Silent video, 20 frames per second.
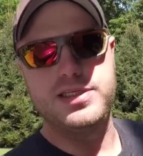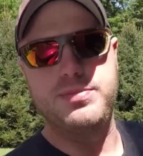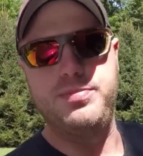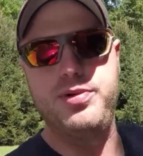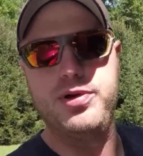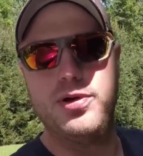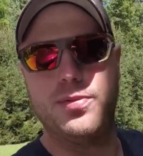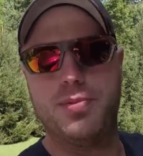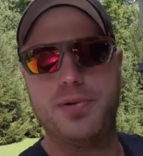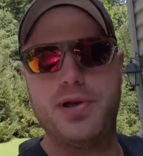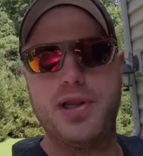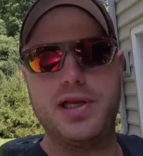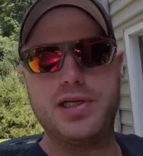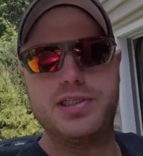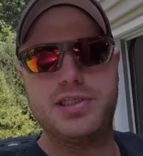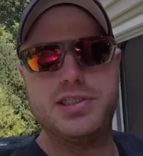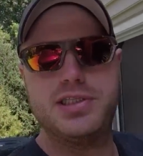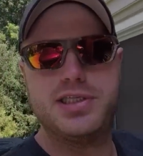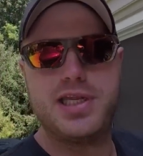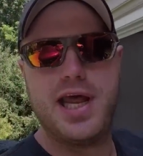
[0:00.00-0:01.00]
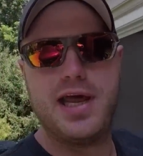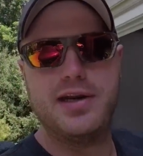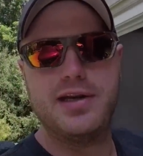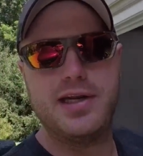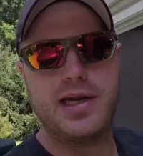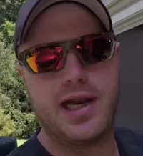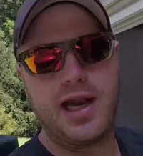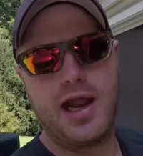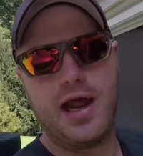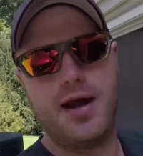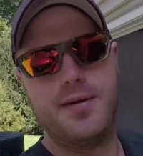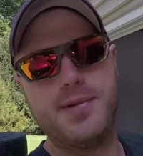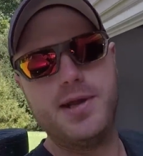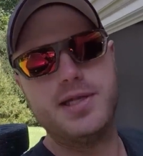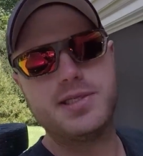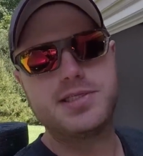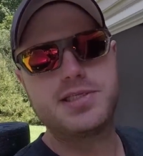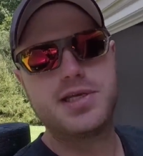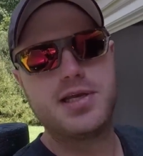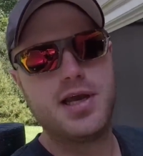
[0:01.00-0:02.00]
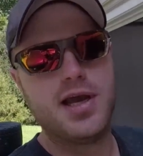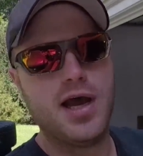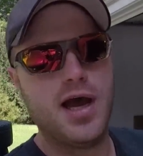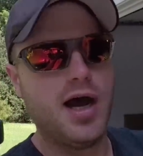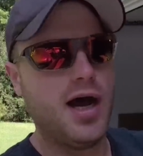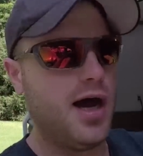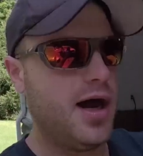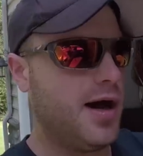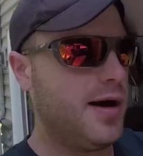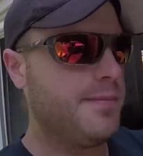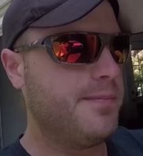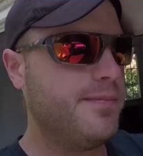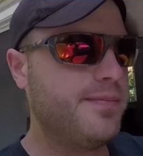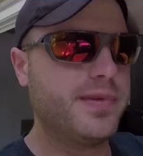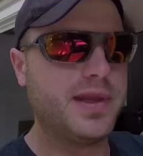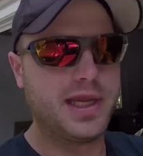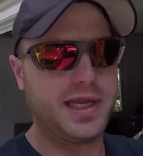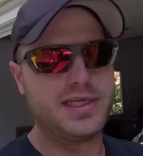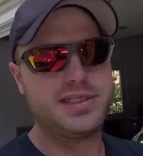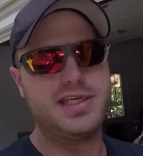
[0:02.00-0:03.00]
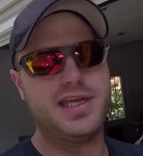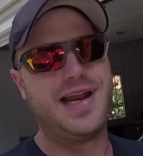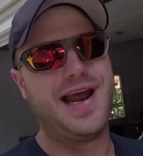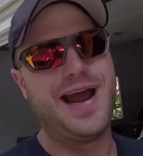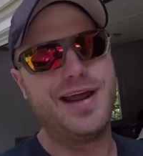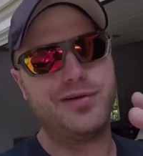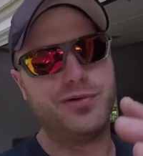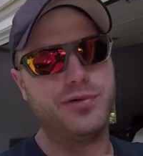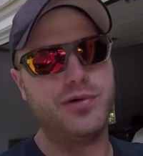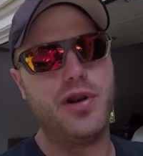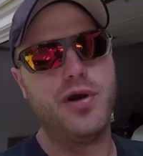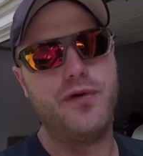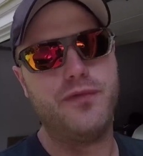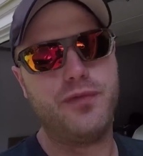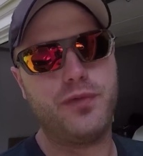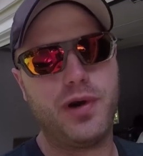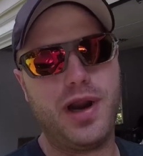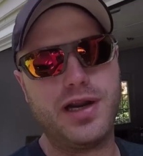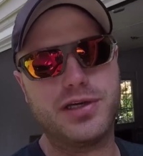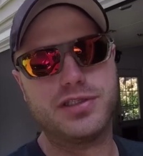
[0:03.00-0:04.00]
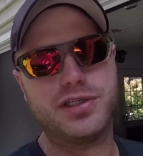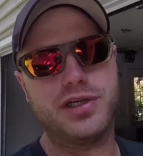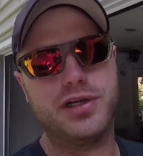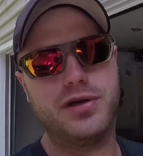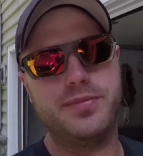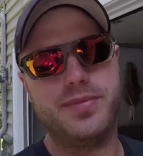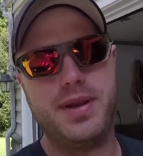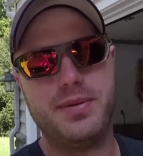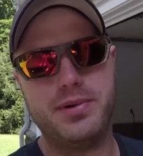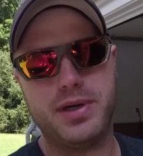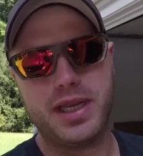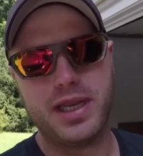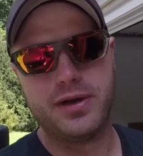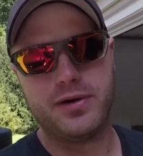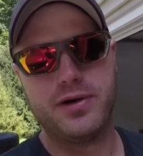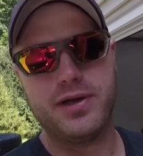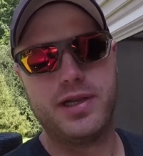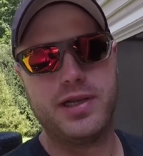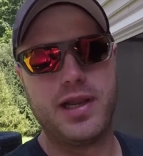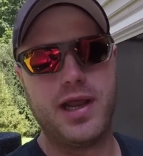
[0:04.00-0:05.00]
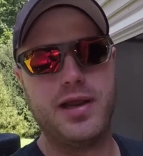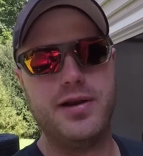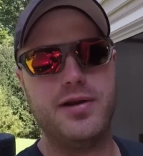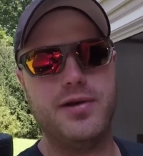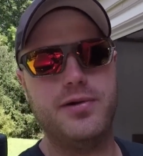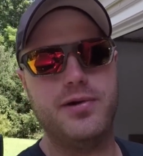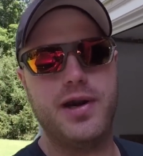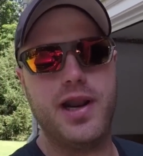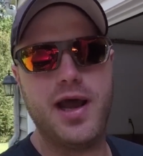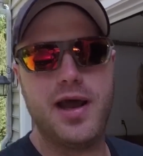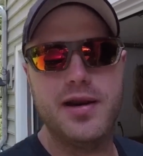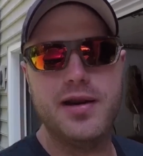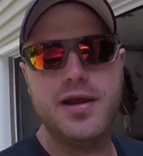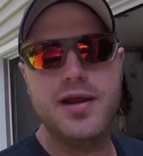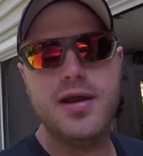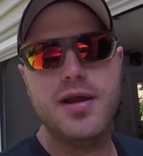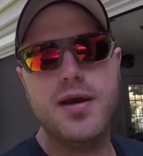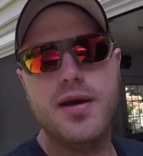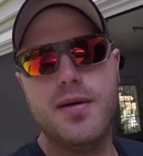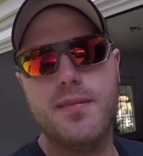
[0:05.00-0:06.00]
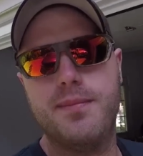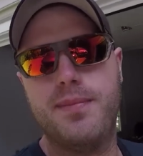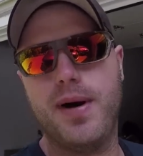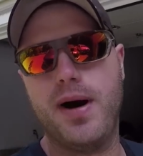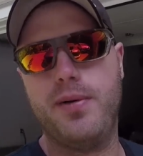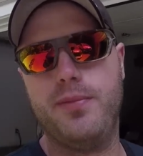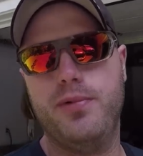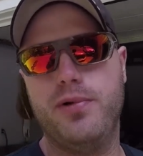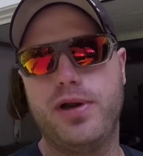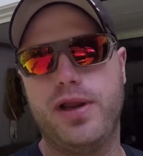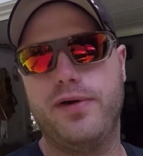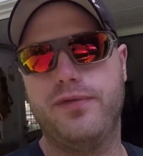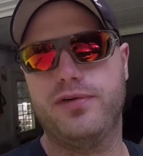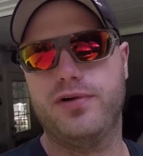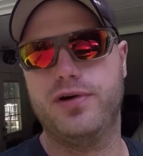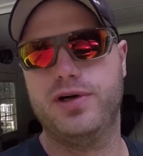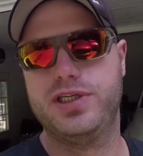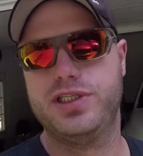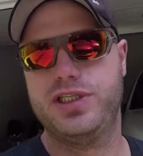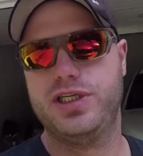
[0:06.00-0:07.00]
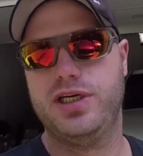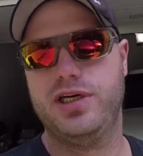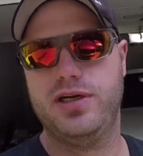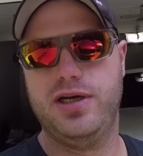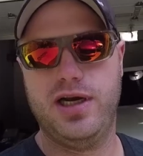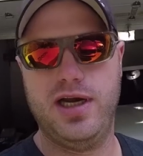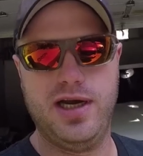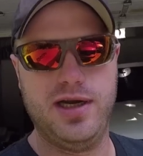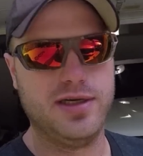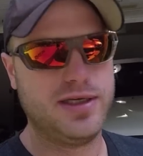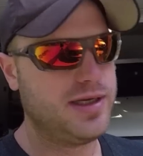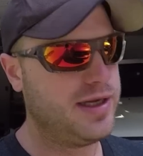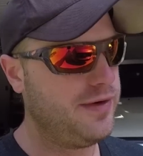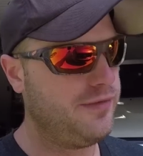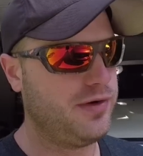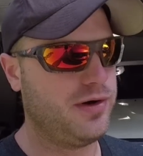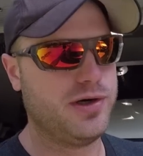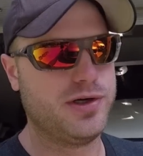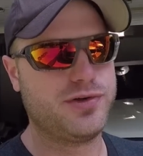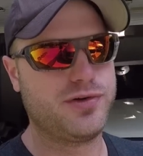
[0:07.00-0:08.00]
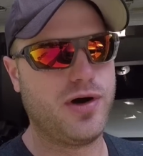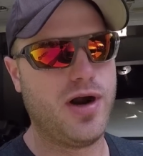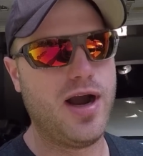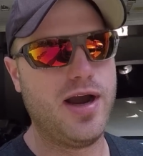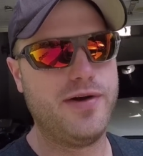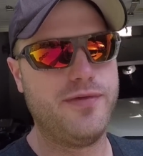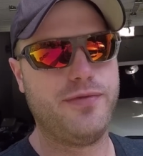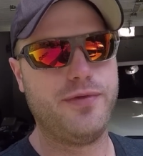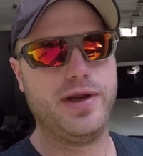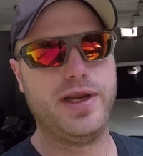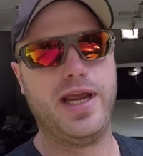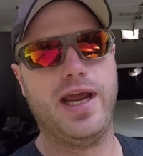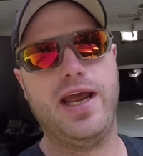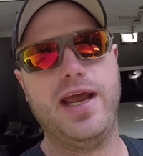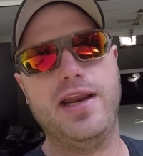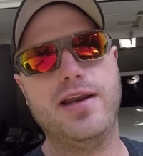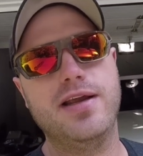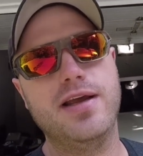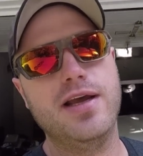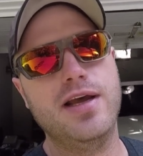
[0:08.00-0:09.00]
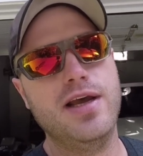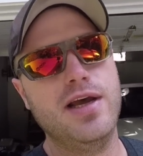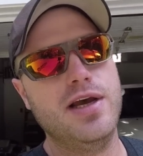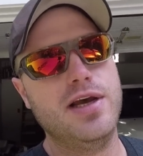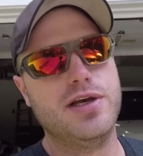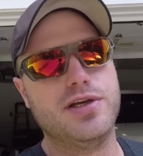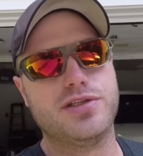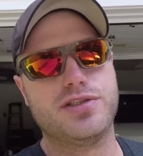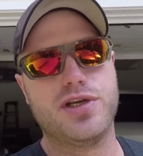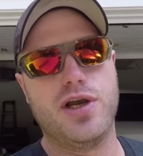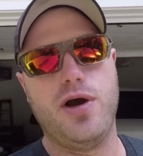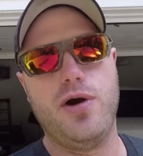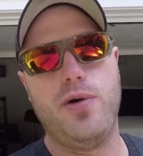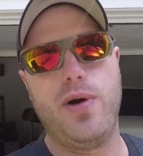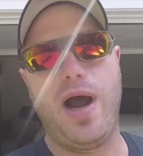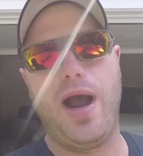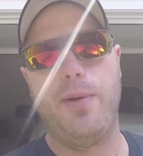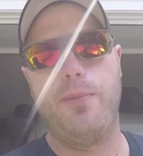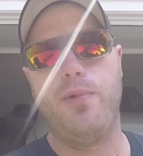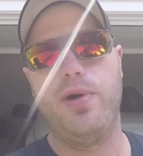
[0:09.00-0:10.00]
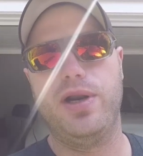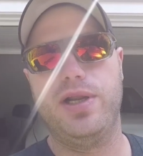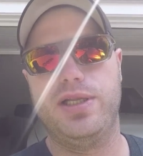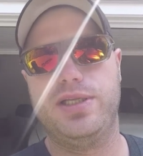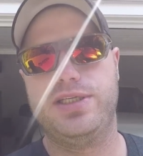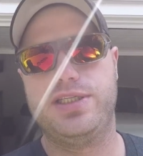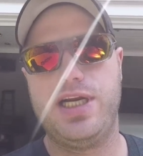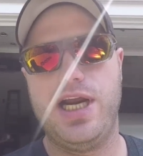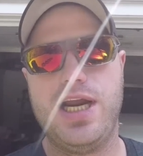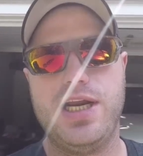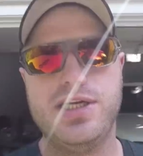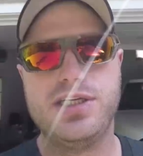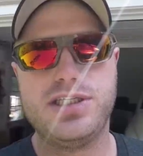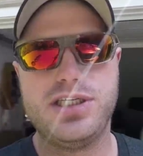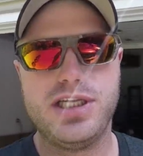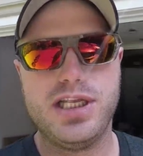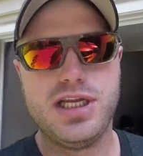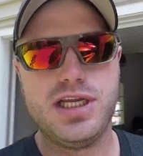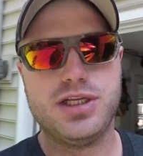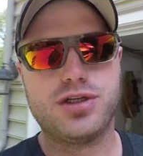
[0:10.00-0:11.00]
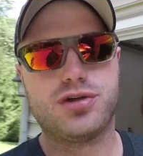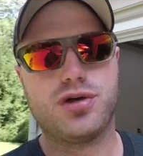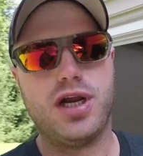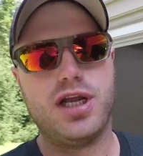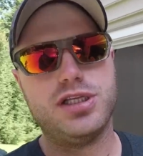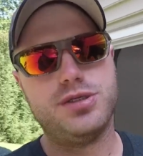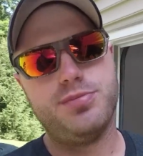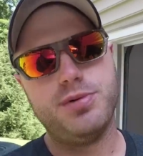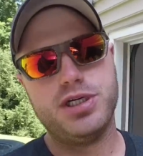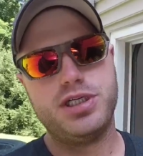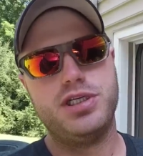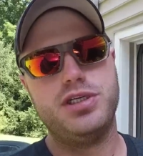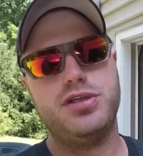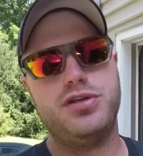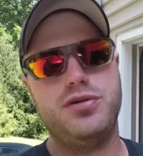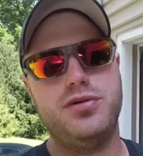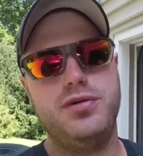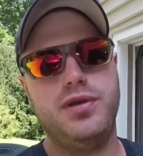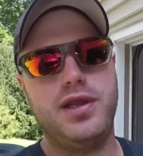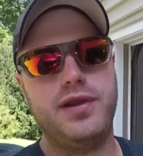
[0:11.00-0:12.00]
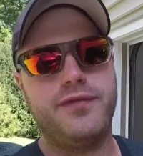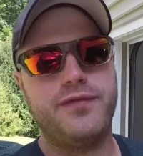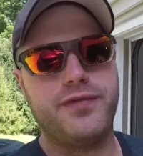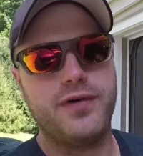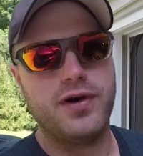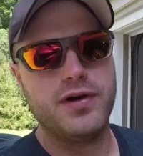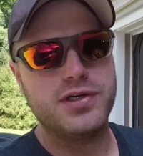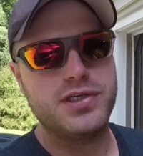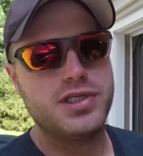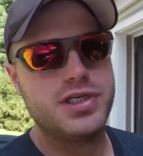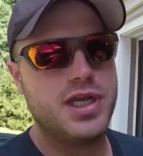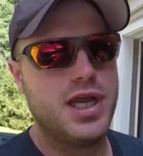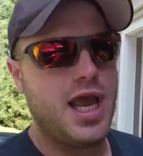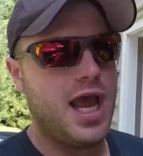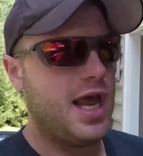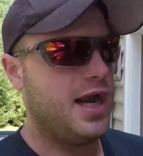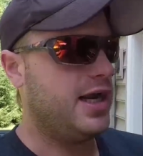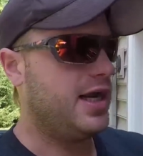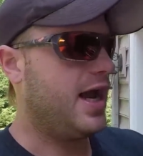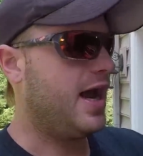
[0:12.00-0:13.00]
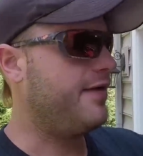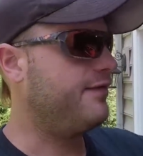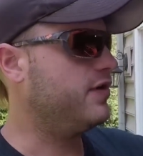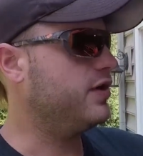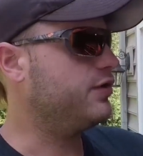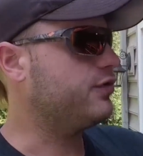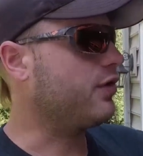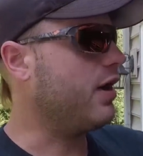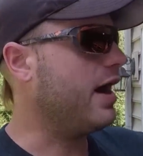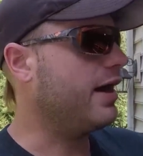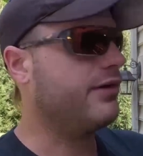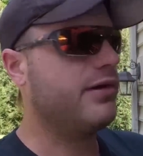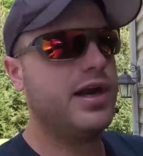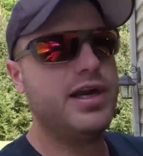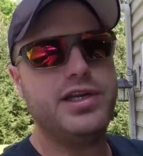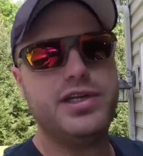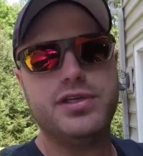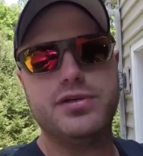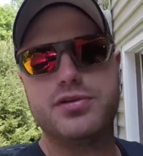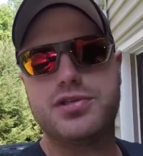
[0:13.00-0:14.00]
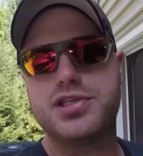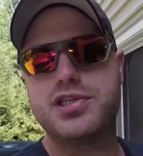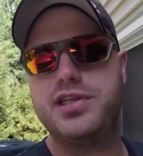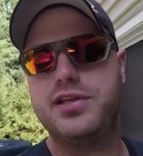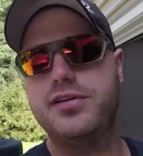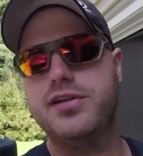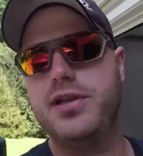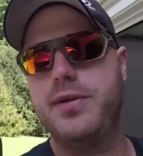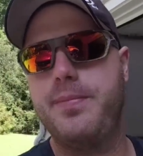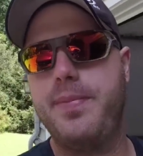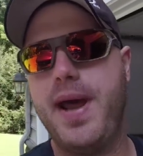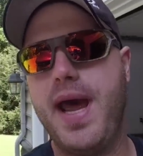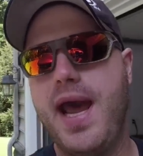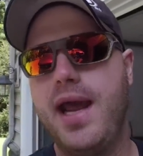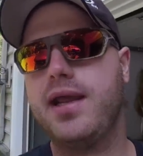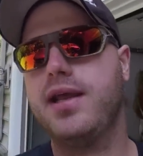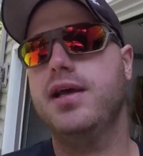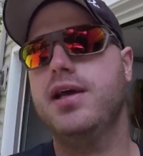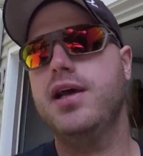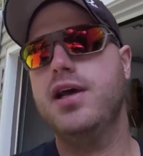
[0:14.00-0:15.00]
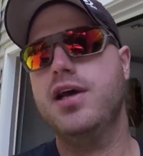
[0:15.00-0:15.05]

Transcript: can put your predictions down in the comments. Like I said, I don't know if we're actually going to be able to get on the dyno or not, but we'll give her a try if we can. So I want to change the transmission tuning first, and I have the drag radial still in the back.